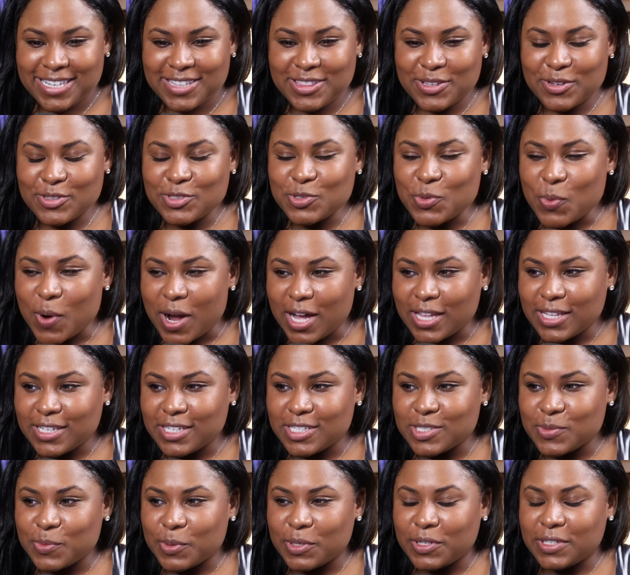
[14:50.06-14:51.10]
Those
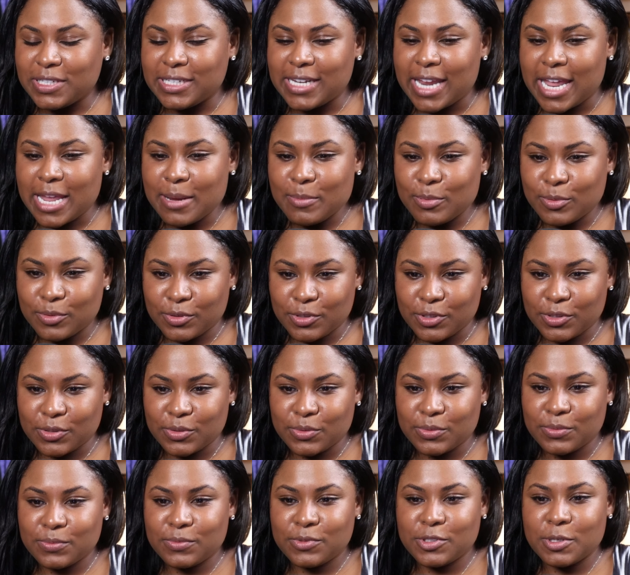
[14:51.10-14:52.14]
qualities will enable
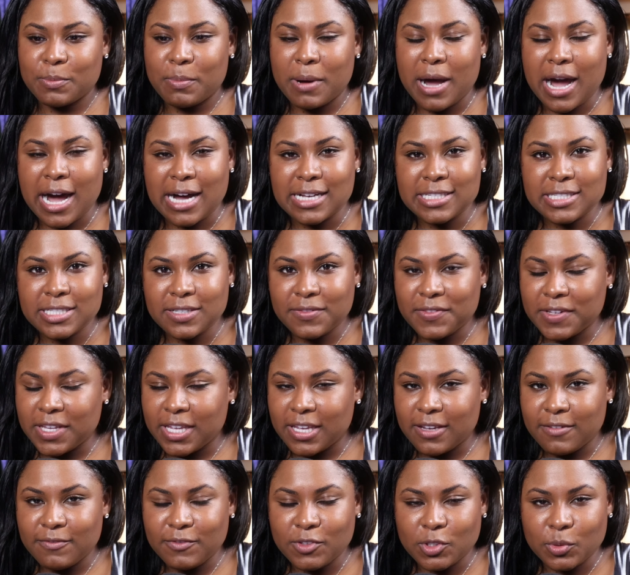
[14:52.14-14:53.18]
you to positively
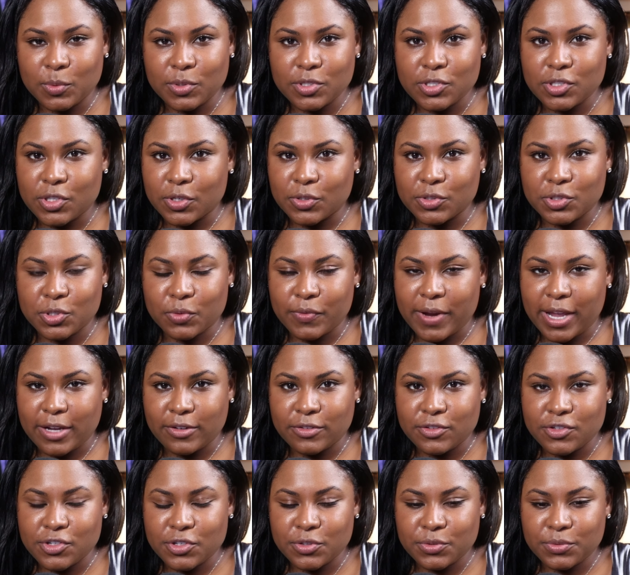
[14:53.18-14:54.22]
influence those
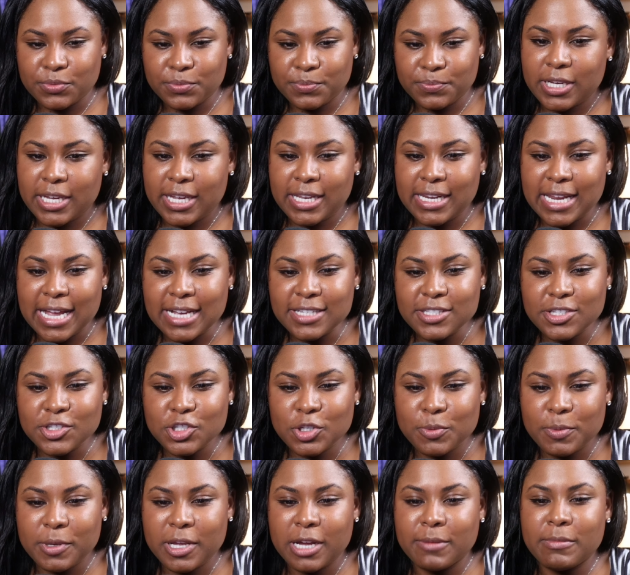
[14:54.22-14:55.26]
around you. In
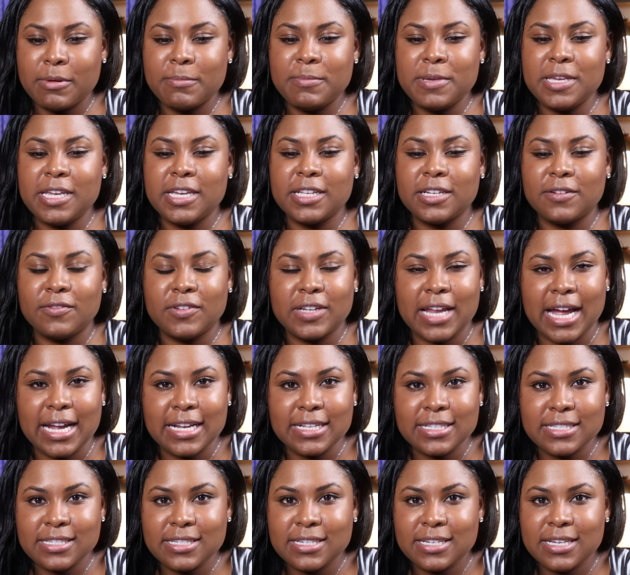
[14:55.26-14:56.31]
essence, you become a beacon of
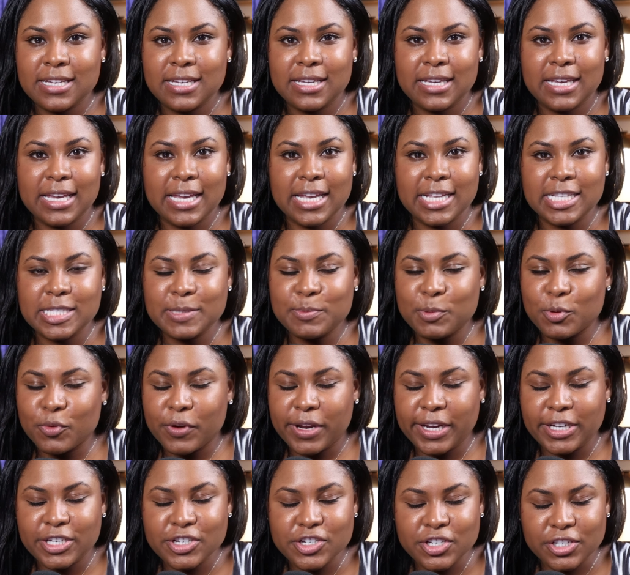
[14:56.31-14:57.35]
light,
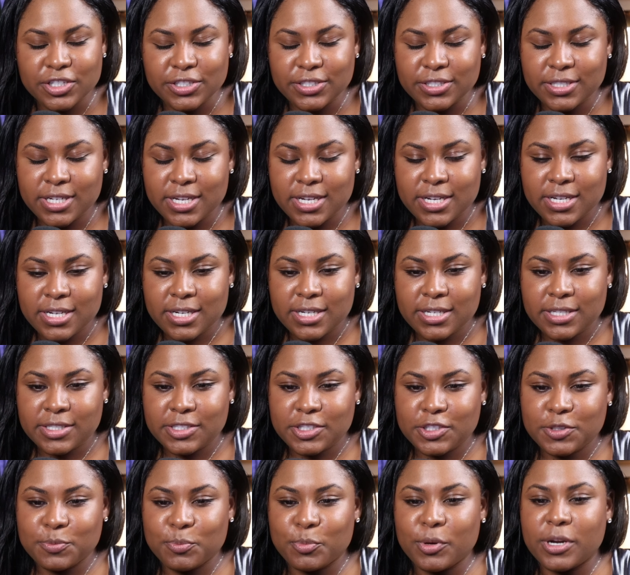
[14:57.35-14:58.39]
inspiration,
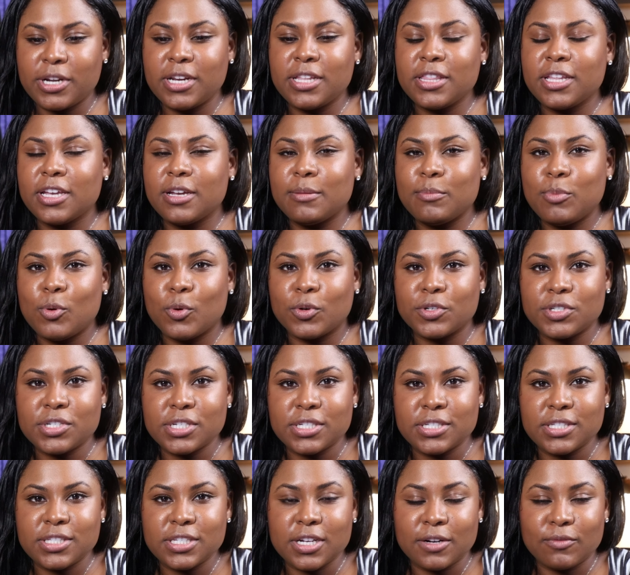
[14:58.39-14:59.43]
spreading the
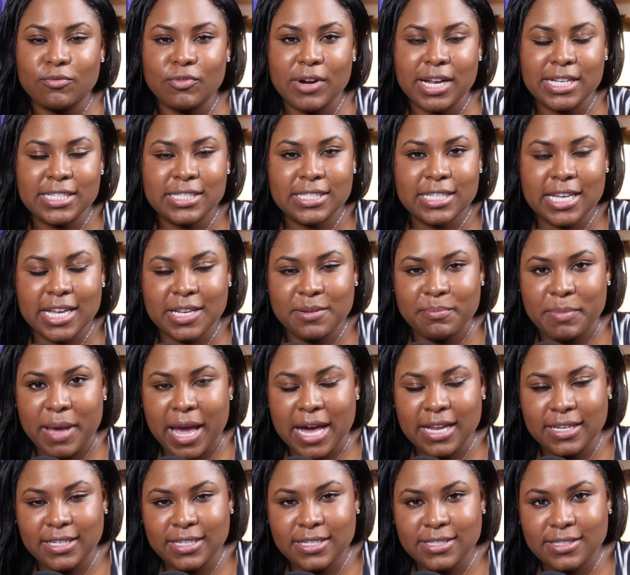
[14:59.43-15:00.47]
importance of rest and
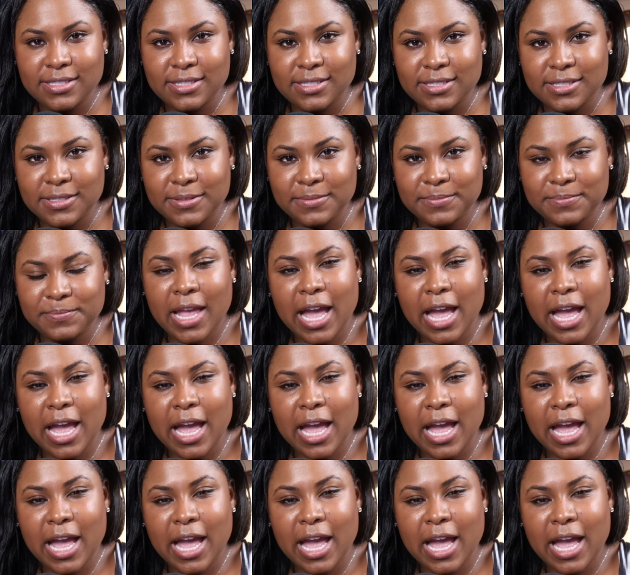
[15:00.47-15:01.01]
balance.